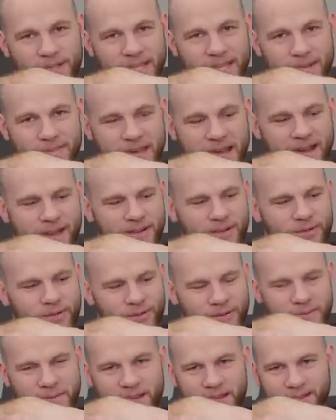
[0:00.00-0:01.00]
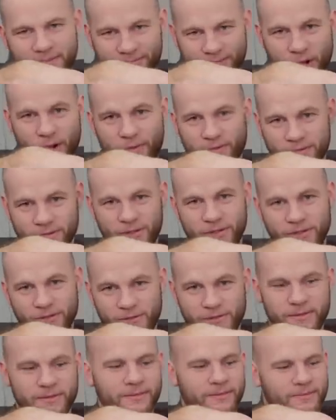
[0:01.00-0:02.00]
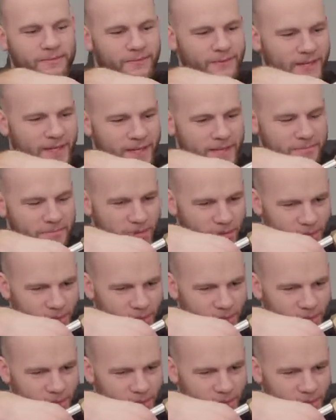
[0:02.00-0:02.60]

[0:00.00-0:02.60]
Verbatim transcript: the nib out or you might overdo um,